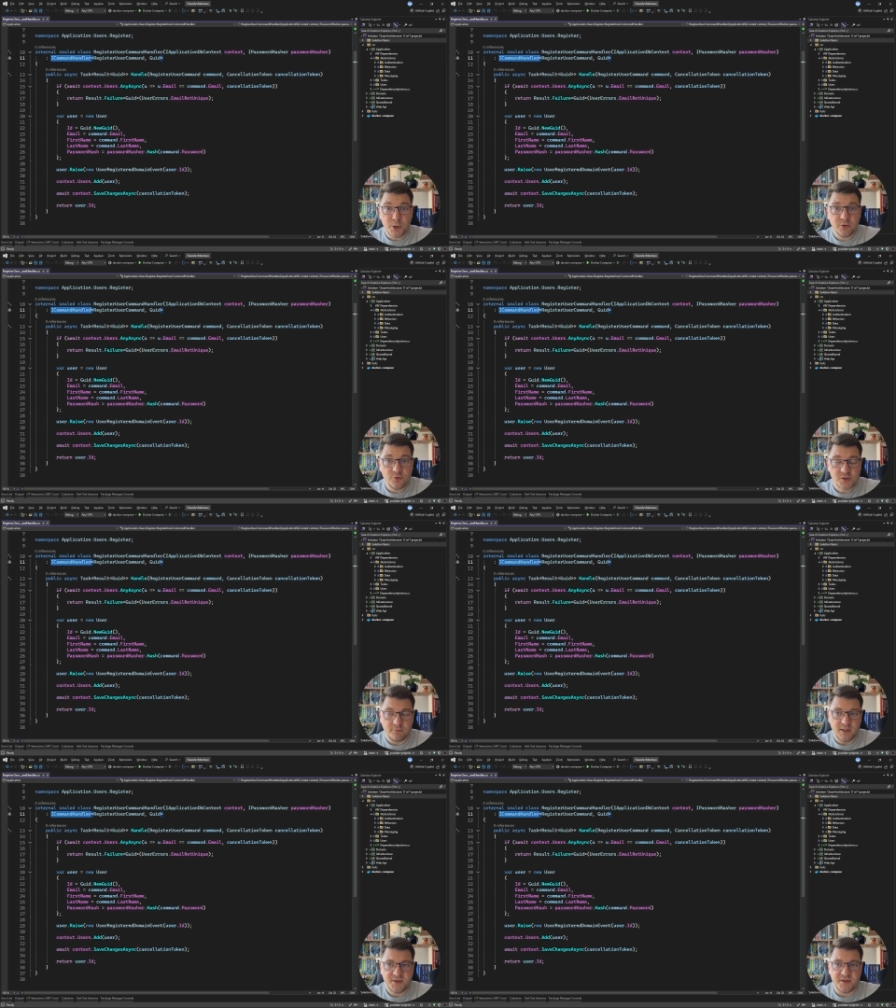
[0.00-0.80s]
I'm going to
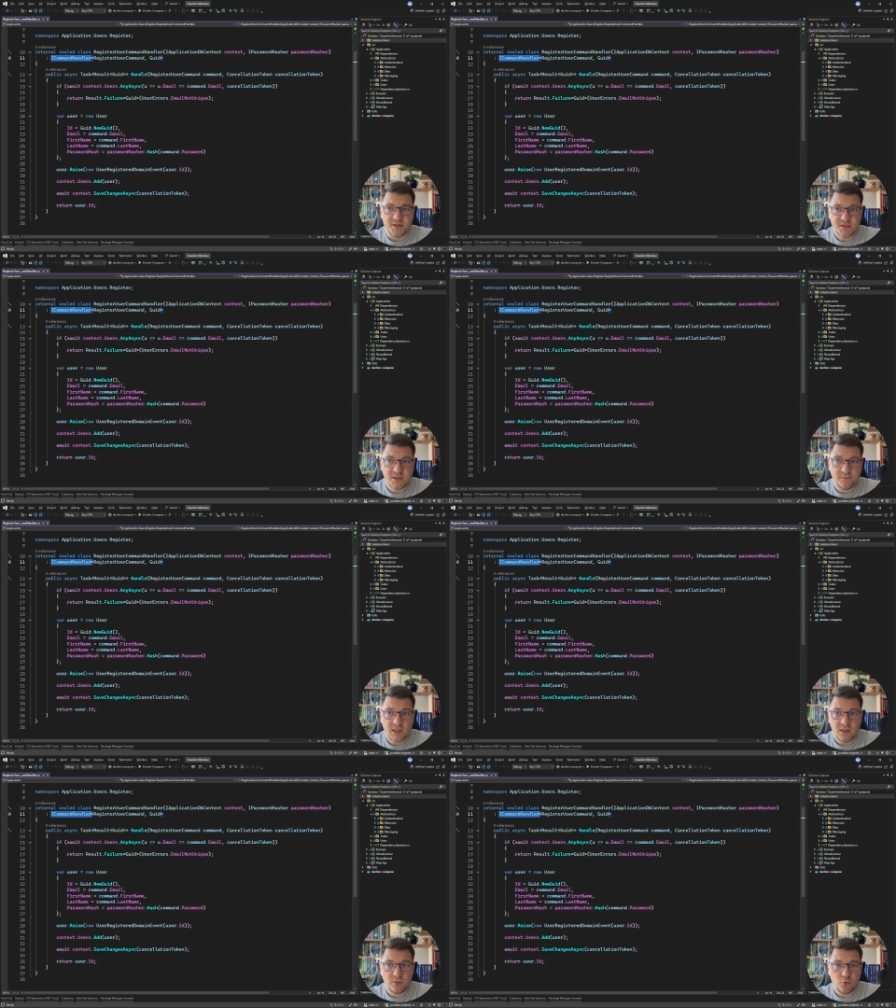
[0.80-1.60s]
split this
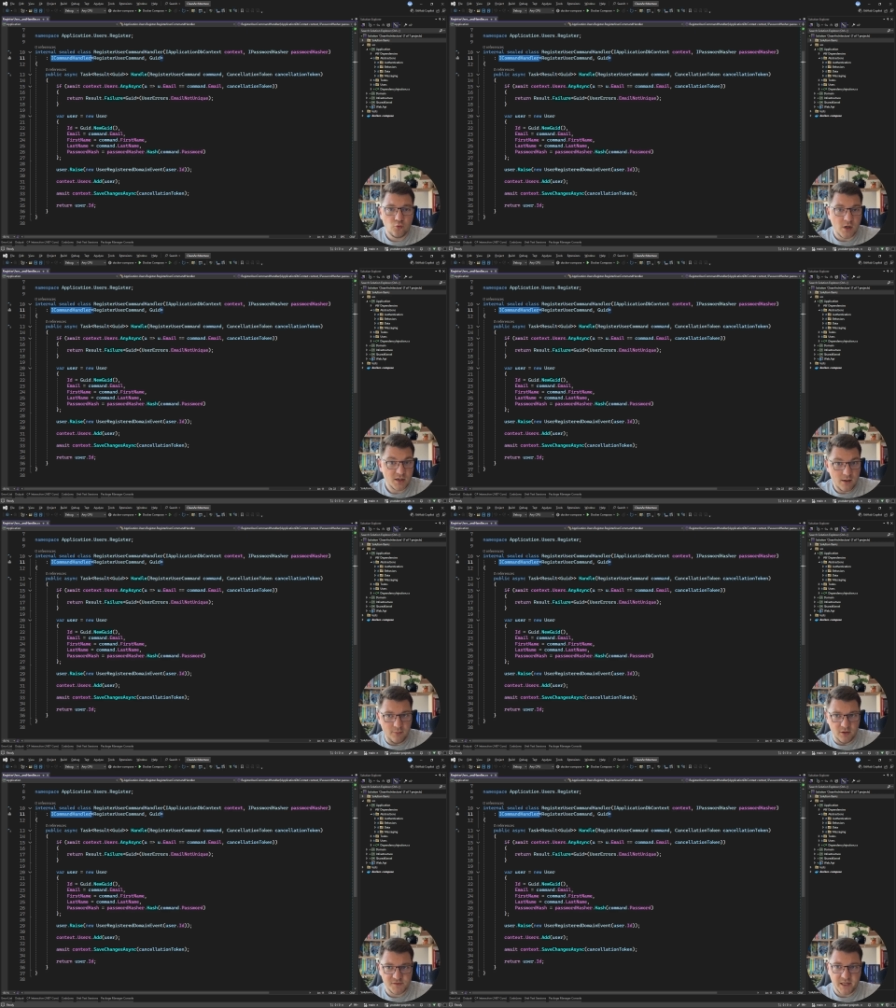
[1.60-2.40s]
into a
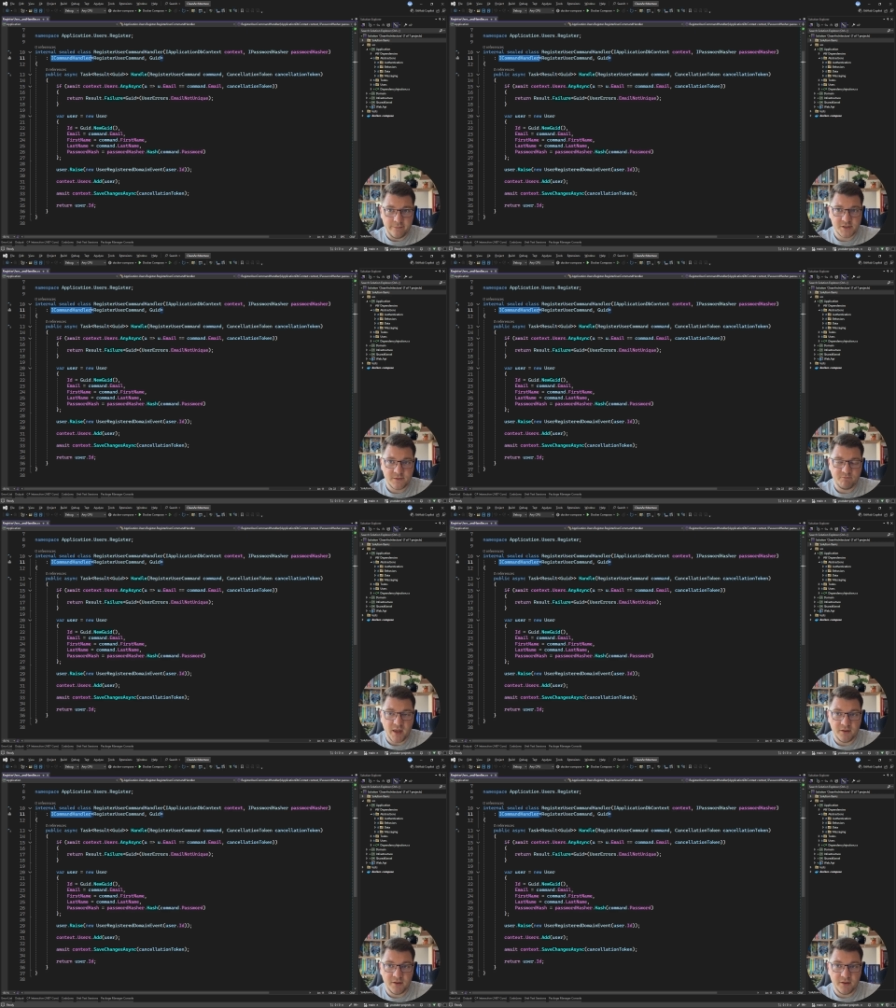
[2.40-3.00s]
couple of steps.